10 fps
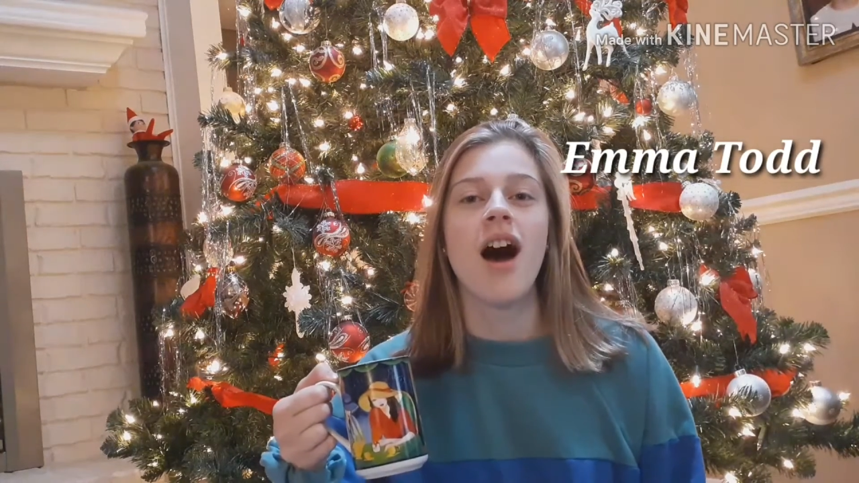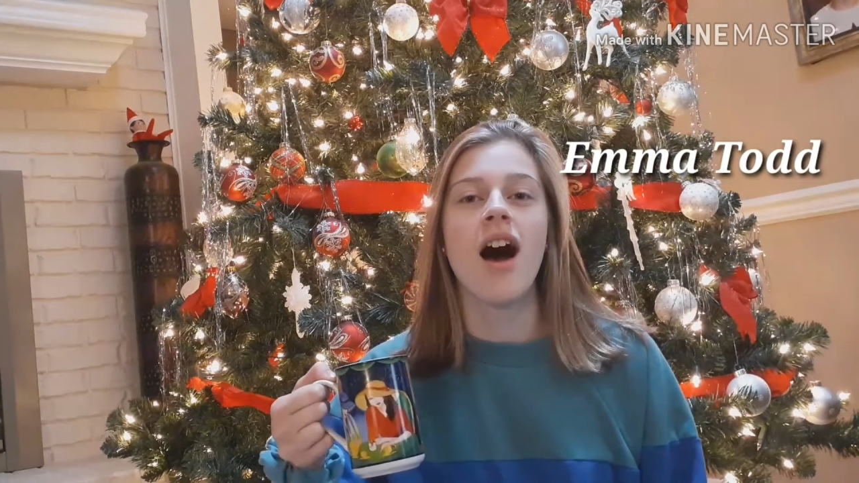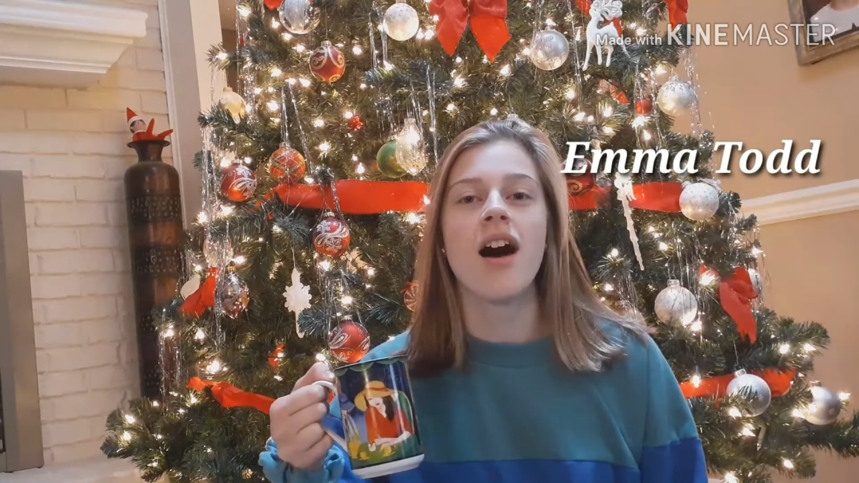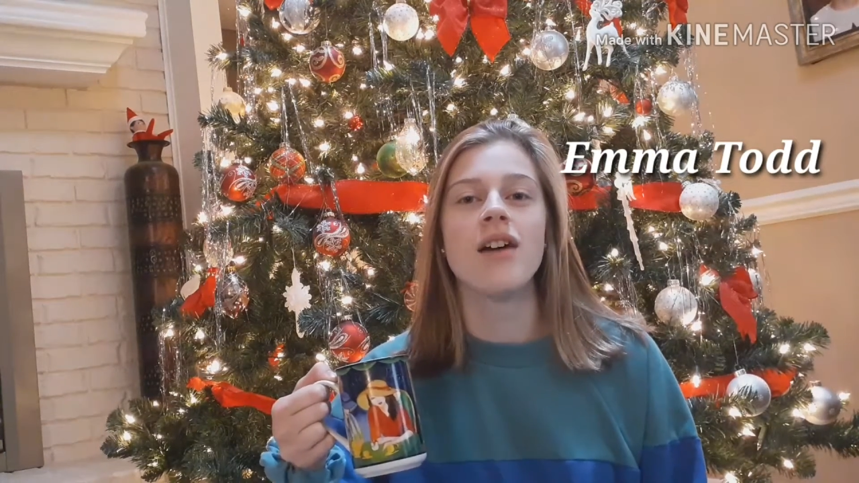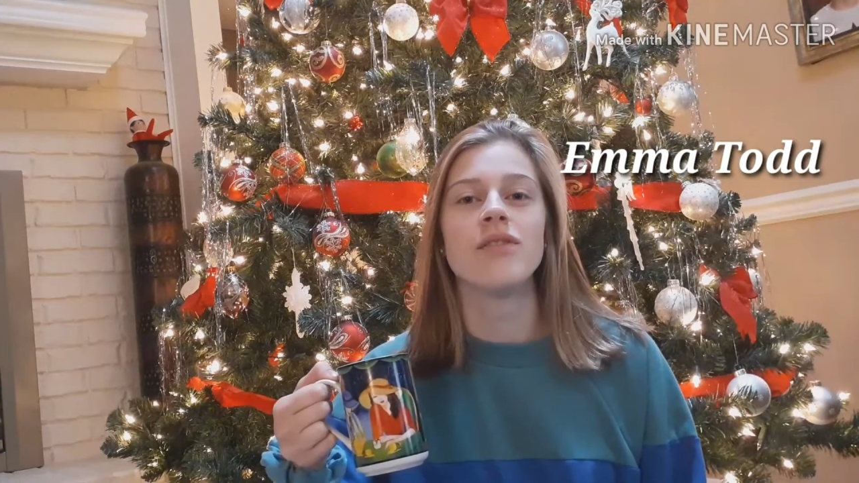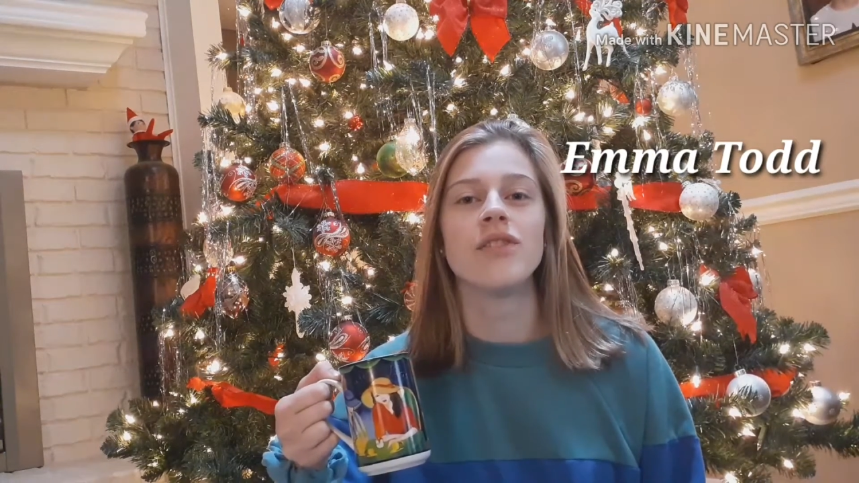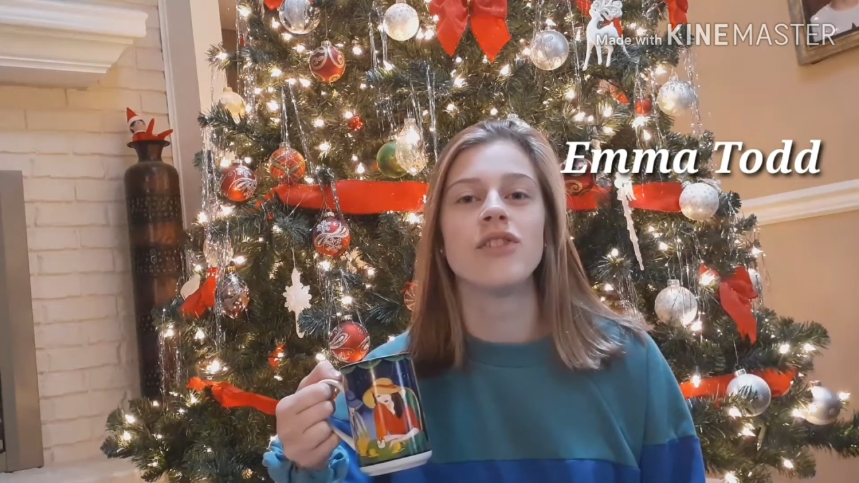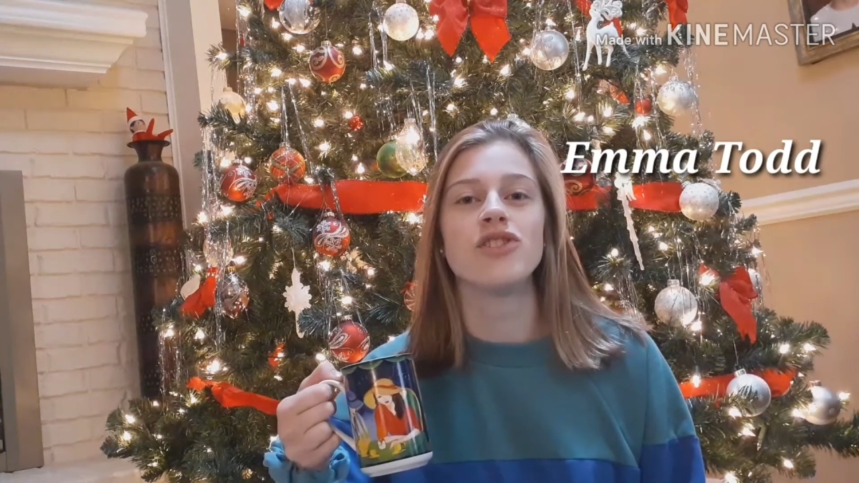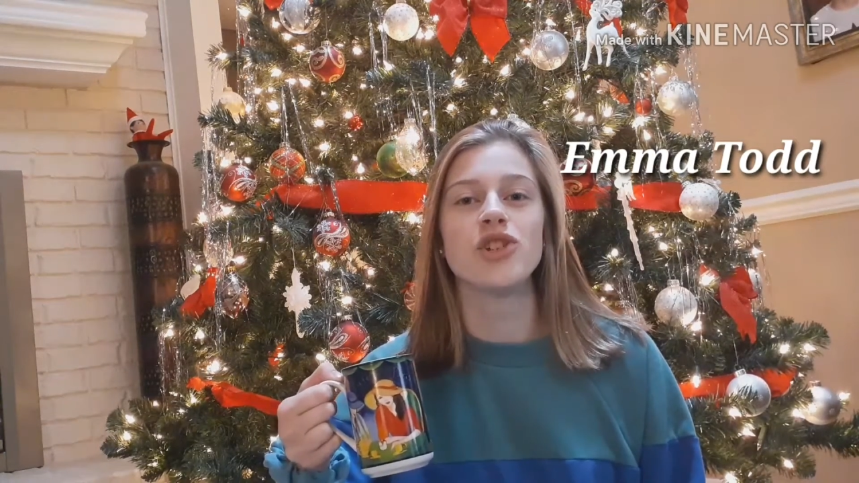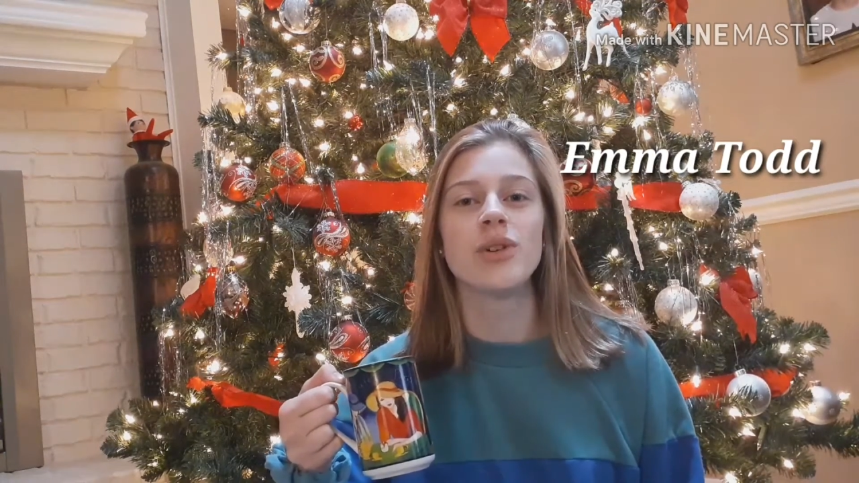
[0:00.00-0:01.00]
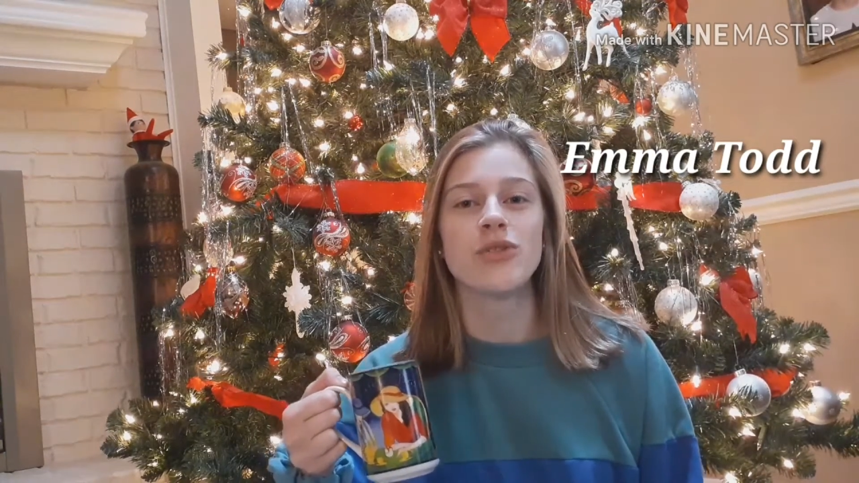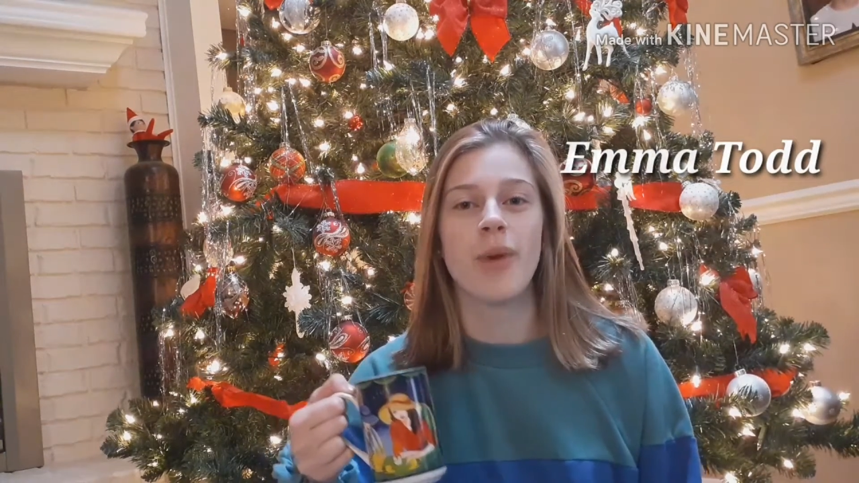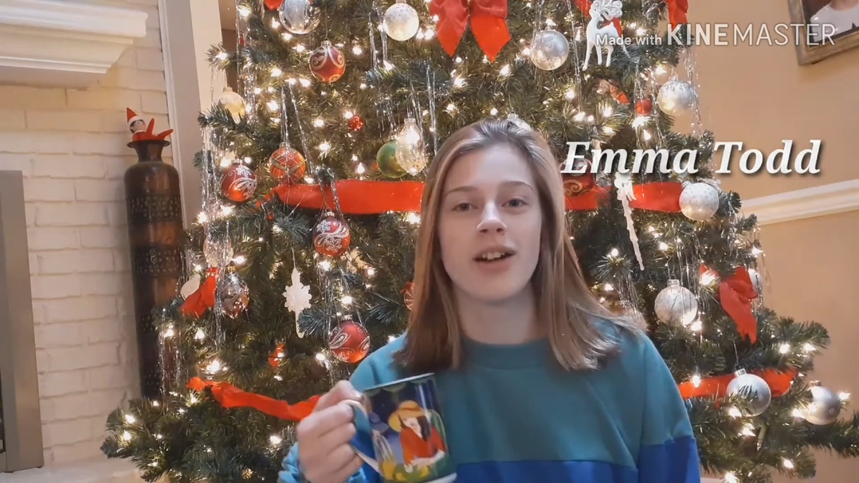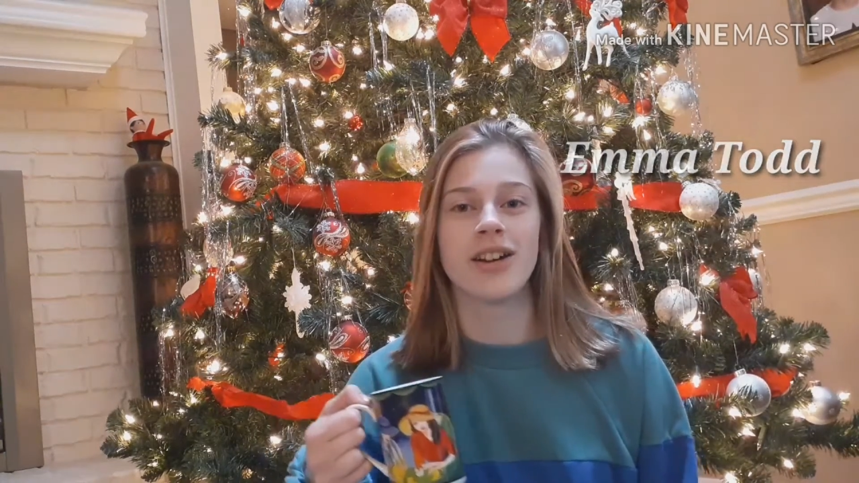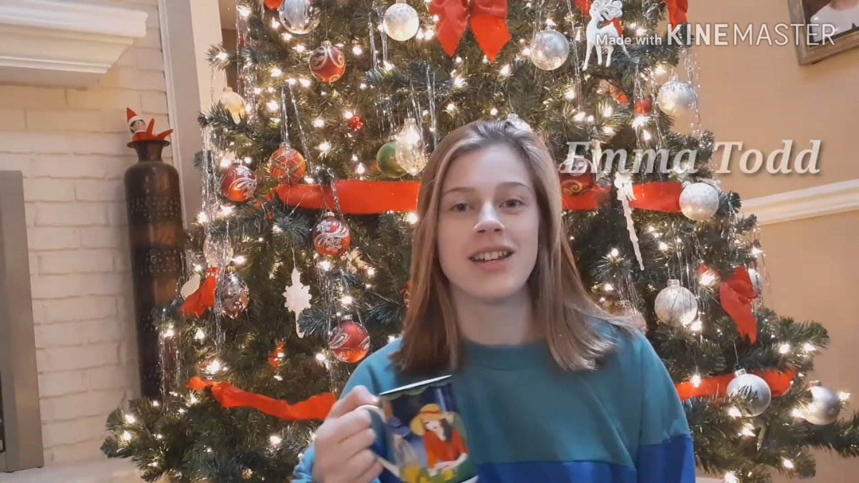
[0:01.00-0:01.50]
of the Jewish
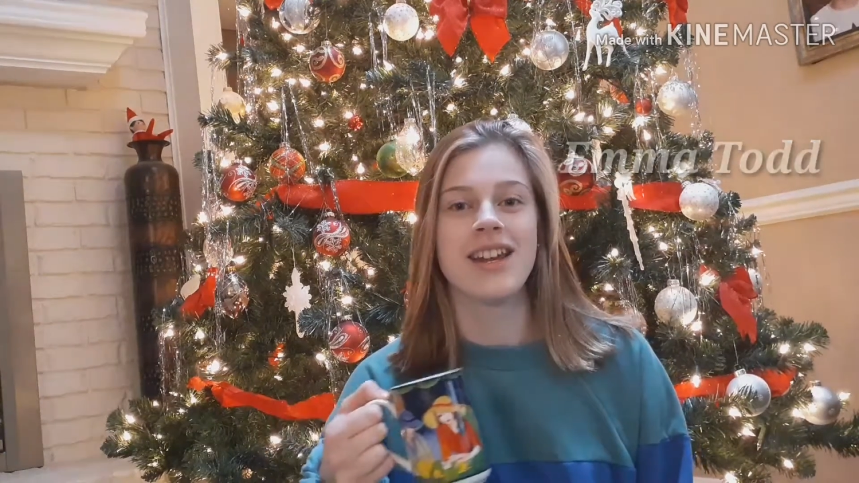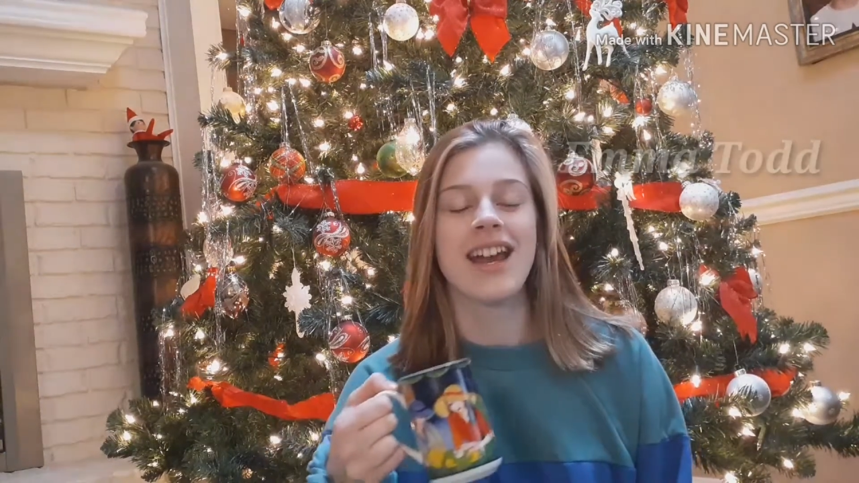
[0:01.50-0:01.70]
monarchy